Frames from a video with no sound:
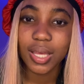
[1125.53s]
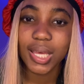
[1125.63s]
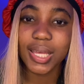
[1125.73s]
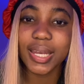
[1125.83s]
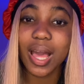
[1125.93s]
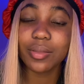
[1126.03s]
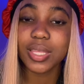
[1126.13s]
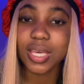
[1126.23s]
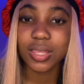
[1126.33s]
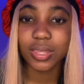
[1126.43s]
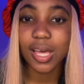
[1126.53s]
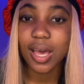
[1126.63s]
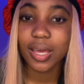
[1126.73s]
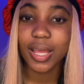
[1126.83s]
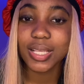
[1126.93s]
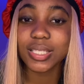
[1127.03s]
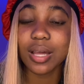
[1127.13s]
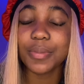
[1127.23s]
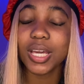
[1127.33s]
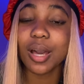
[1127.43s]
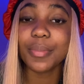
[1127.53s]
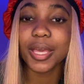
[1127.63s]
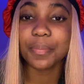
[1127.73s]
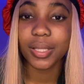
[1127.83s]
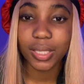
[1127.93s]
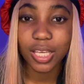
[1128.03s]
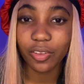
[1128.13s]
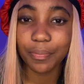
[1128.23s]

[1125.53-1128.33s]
And now that thought has now become a belief,